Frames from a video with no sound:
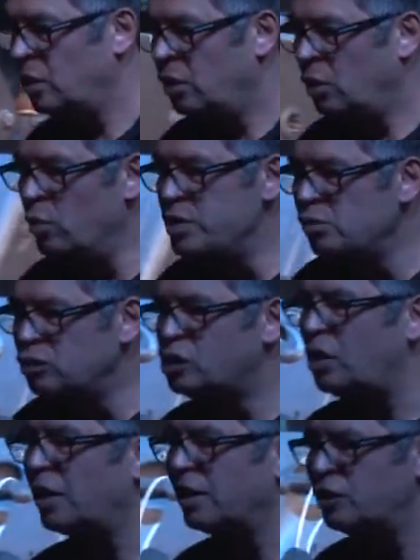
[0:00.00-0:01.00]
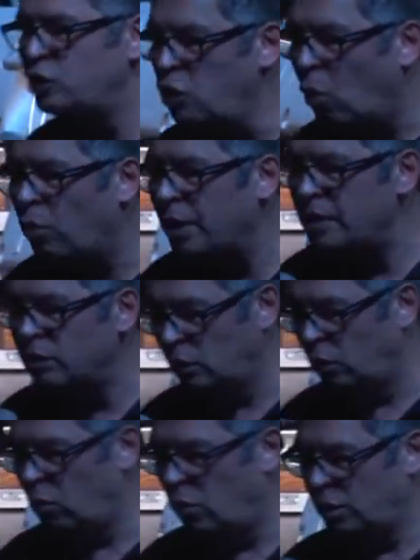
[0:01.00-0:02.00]
when you start adoring the
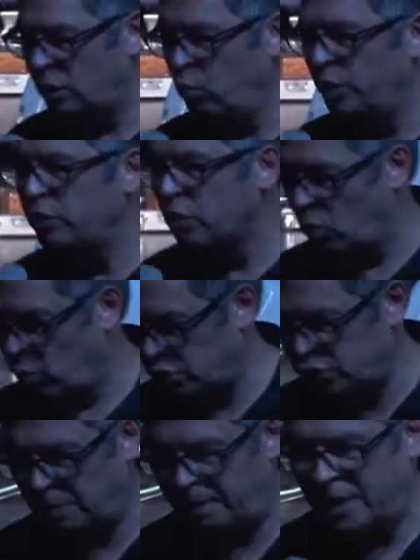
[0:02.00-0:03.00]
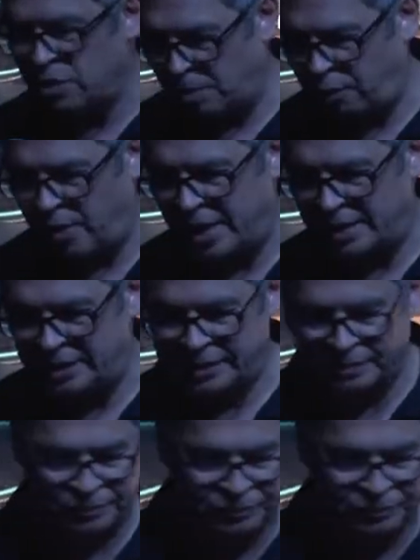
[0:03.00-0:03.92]
Lord with your worship and your praise.